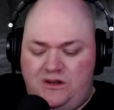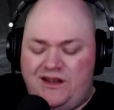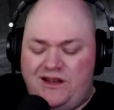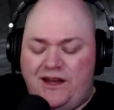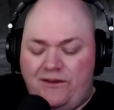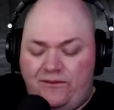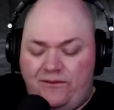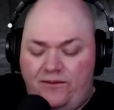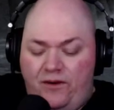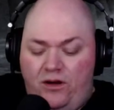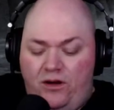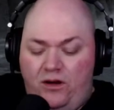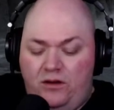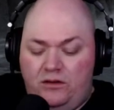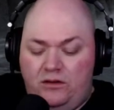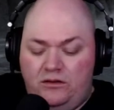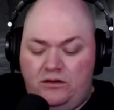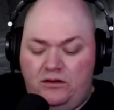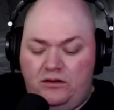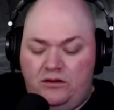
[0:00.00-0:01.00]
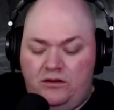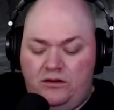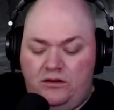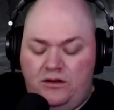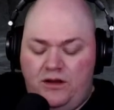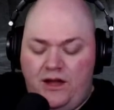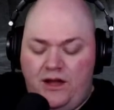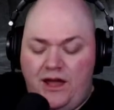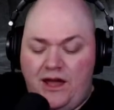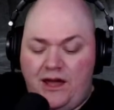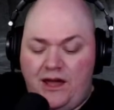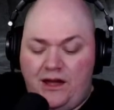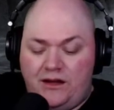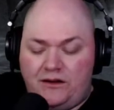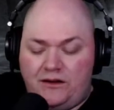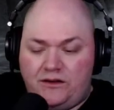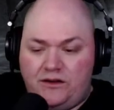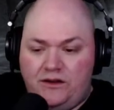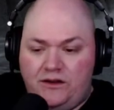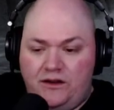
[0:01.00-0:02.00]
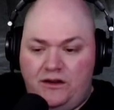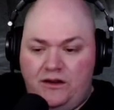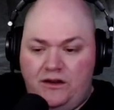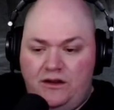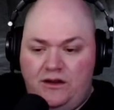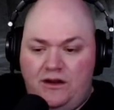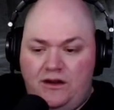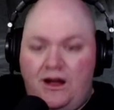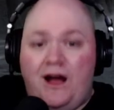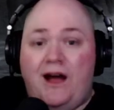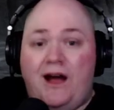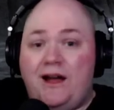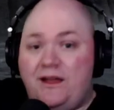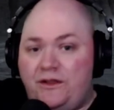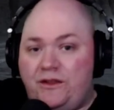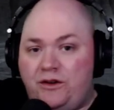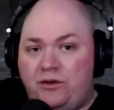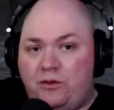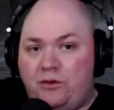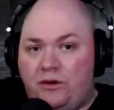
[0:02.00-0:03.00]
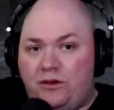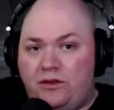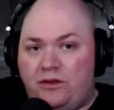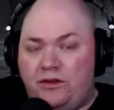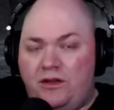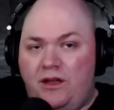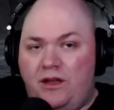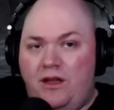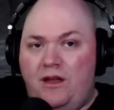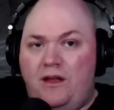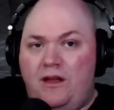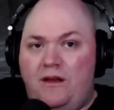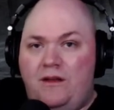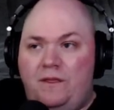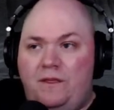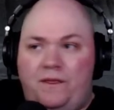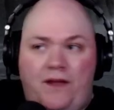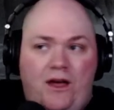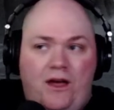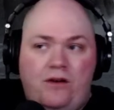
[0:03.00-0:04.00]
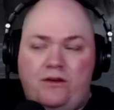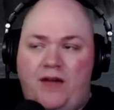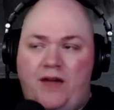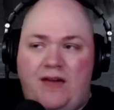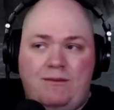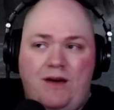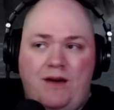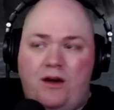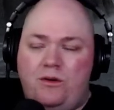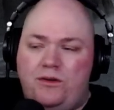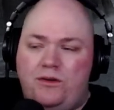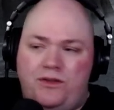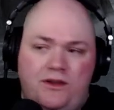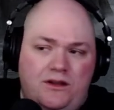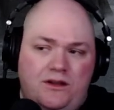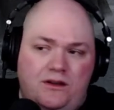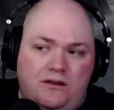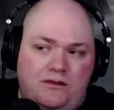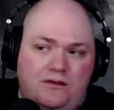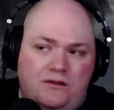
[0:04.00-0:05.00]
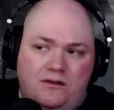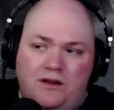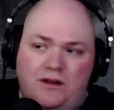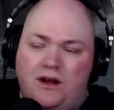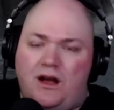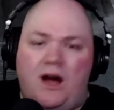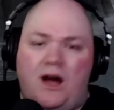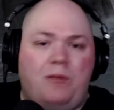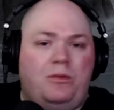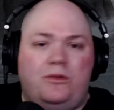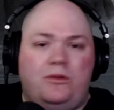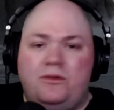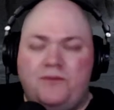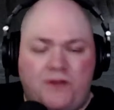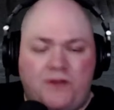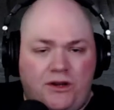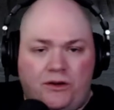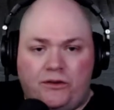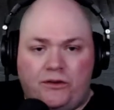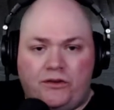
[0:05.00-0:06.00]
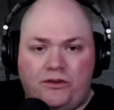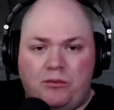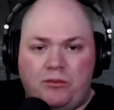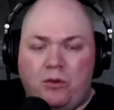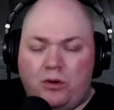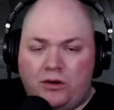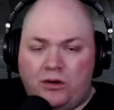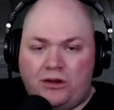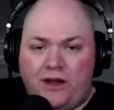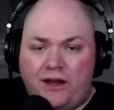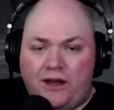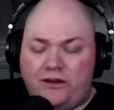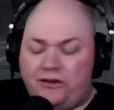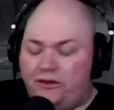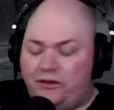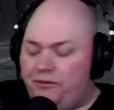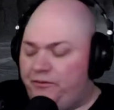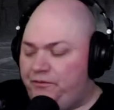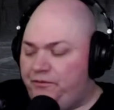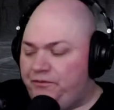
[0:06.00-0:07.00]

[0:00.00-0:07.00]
Nightfall, and Eye of the North. They all came out within a couple of years, more or less.